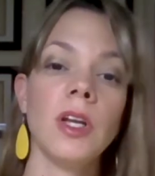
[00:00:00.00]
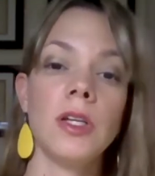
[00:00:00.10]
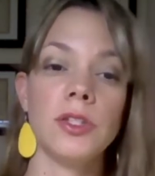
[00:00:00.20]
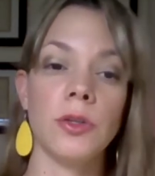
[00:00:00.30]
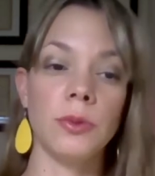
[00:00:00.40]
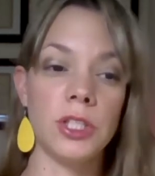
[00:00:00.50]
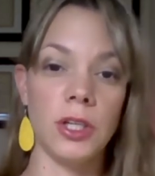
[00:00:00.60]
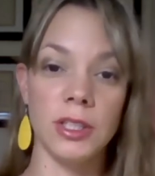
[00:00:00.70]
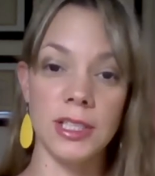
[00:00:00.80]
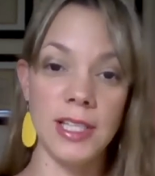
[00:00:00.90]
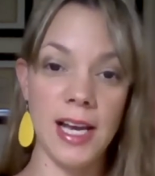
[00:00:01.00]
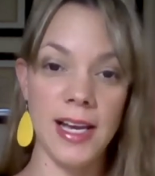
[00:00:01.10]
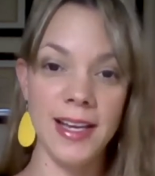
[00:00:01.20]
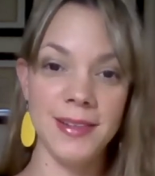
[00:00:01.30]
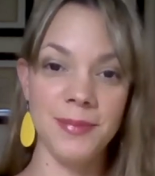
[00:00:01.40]
So we talked
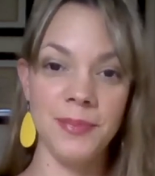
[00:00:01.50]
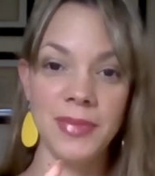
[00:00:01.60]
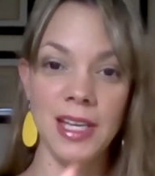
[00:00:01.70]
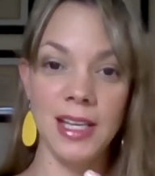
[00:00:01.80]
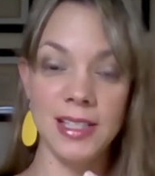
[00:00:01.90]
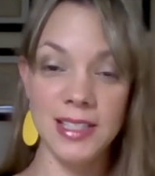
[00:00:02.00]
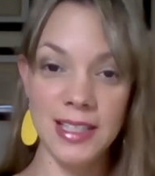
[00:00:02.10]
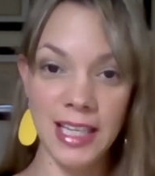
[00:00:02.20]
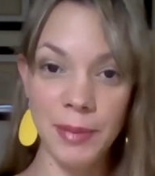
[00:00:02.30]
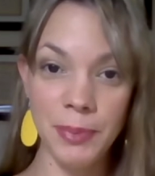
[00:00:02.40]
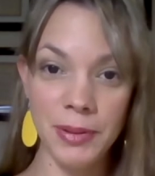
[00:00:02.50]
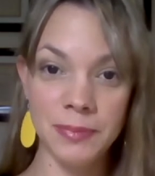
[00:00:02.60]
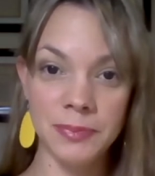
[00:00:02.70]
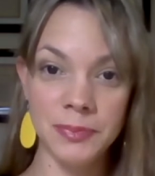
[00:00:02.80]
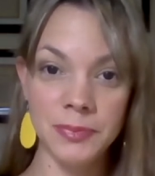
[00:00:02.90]
diet, sleep
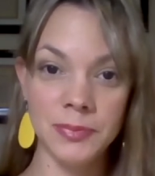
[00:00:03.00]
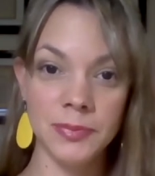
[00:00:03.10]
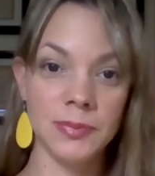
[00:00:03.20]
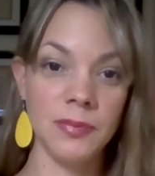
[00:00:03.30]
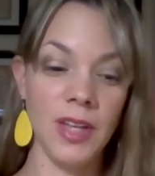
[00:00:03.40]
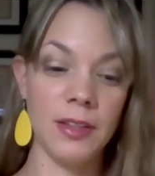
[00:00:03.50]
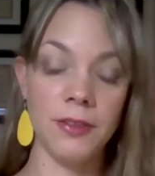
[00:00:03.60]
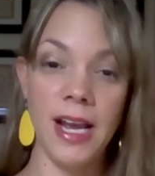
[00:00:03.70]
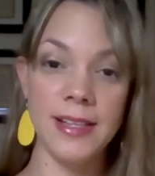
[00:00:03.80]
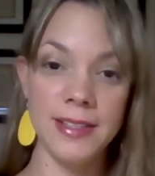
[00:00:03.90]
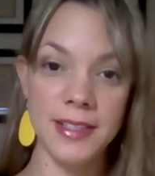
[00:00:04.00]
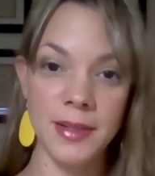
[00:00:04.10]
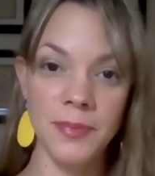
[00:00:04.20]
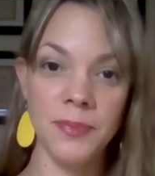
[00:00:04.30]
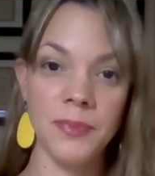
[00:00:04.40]
and rest,
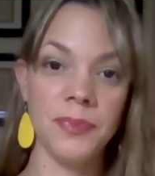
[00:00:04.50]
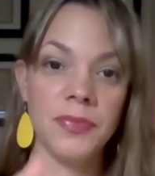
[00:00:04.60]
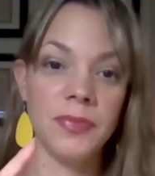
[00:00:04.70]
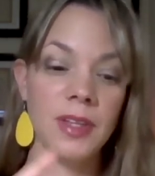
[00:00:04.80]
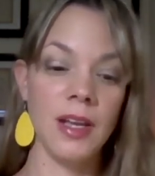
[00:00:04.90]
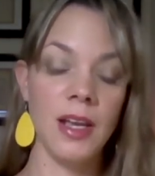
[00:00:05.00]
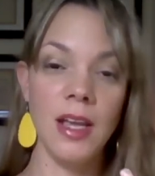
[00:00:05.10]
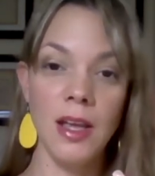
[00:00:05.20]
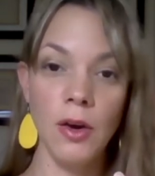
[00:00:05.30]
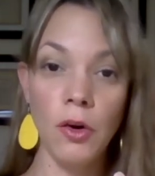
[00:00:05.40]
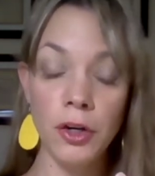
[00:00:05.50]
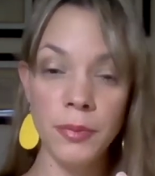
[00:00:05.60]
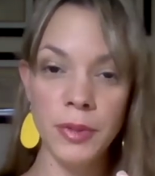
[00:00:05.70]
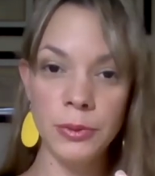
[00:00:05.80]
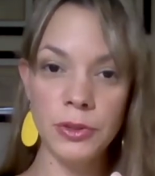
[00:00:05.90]

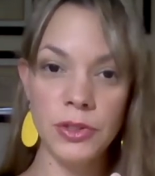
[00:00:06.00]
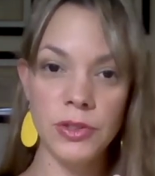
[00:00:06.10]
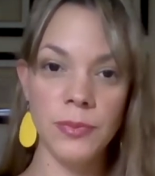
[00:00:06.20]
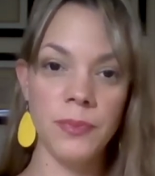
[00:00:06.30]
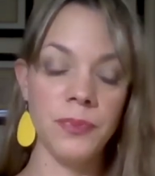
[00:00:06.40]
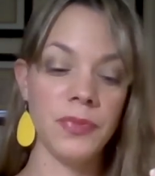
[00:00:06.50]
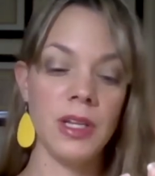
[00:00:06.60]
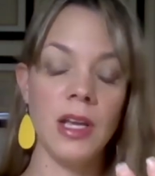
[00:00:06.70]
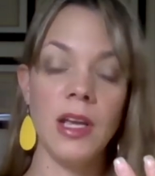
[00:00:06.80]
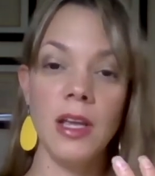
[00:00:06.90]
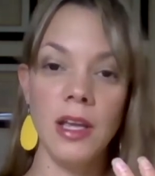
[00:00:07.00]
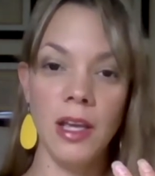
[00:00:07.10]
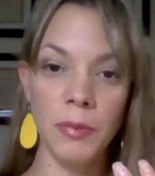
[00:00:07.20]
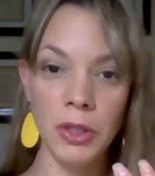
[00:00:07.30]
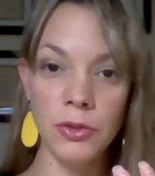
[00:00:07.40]
hormones,
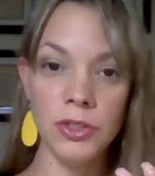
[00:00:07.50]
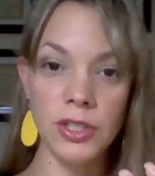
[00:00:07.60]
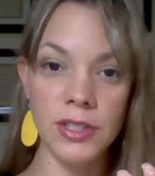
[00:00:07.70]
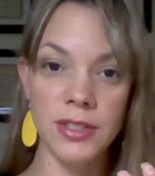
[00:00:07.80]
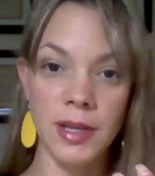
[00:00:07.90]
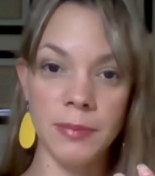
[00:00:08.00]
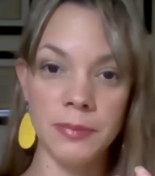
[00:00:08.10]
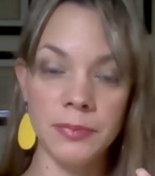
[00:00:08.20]
immune system,